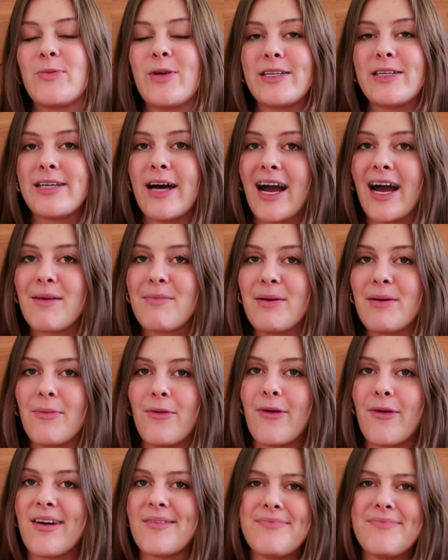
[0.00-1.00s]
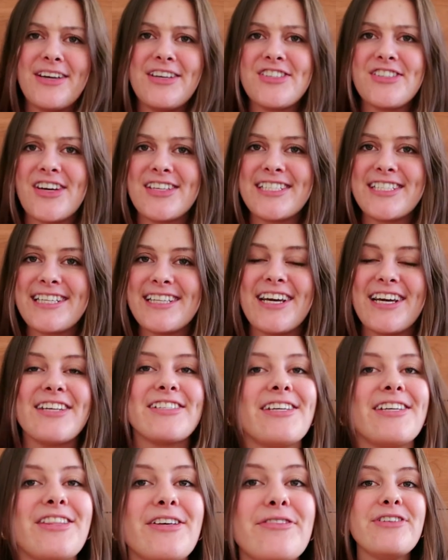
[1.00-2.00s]
we can talk about more interesting
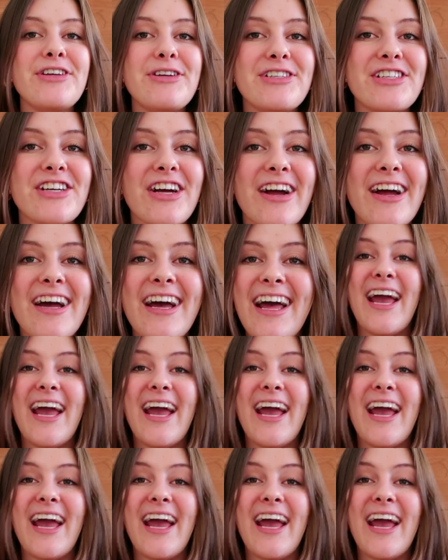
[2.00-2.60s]
things future,